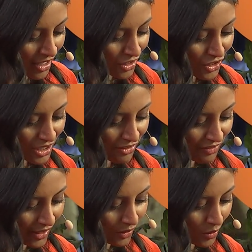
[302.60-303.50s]
So just the
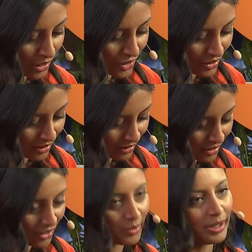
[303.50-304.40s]
final question,
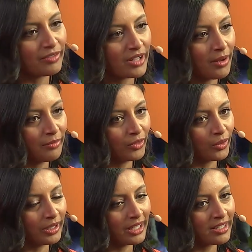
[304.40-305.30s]
that we have time
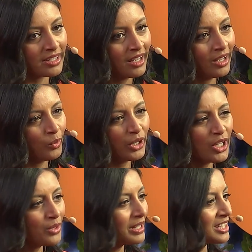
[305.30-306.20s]
for is, what
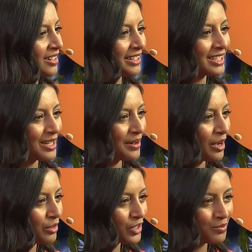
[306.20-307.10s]
are you excited
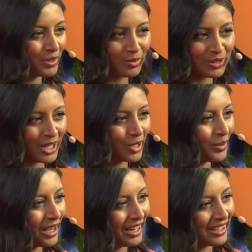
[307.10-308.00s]
about? What should people take
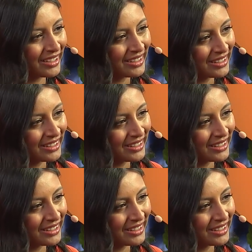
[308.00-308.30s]
away?